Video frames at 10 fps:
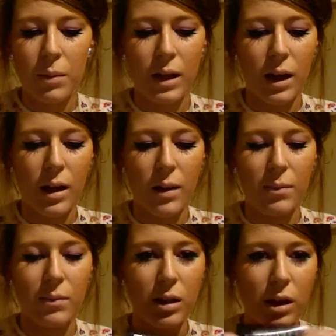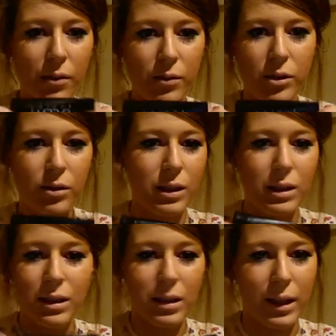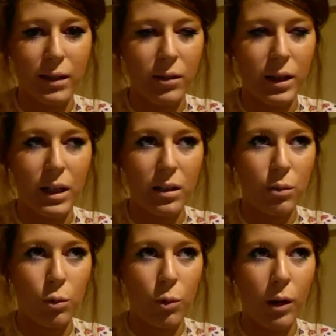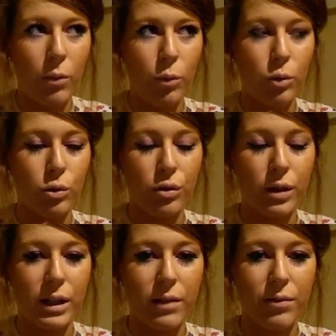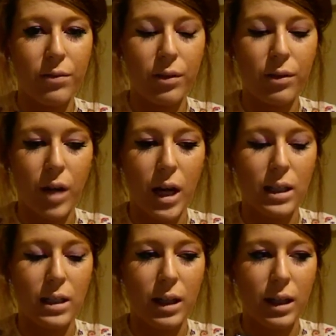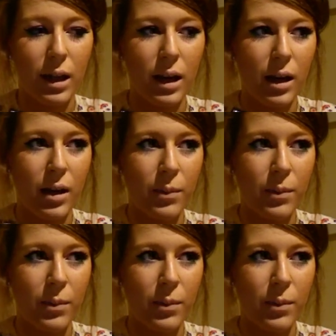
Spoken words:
But yeah, the coverage on this isn't that great. It's quite watery, if I had to say that.